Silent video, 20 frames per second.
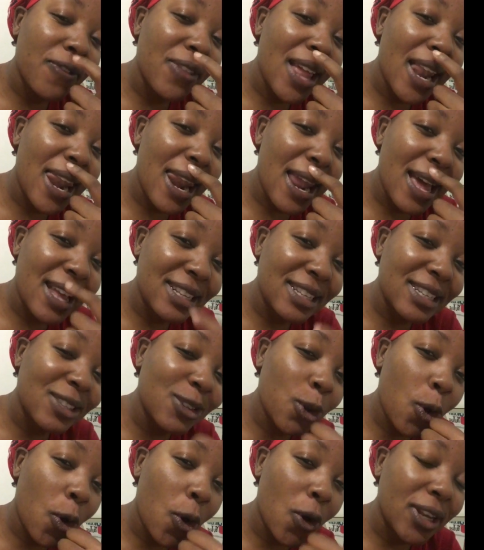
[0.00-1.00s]
the
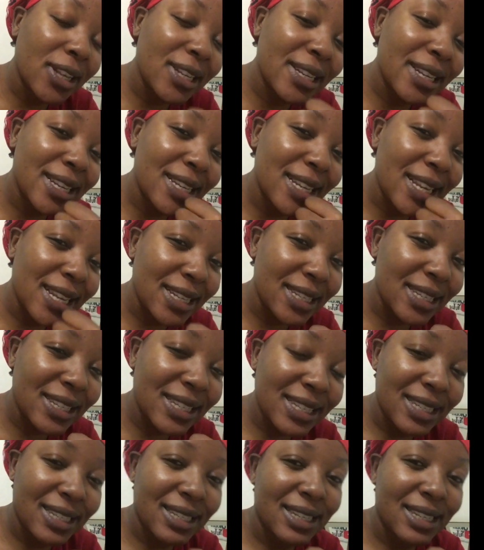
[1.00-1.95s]
largest continent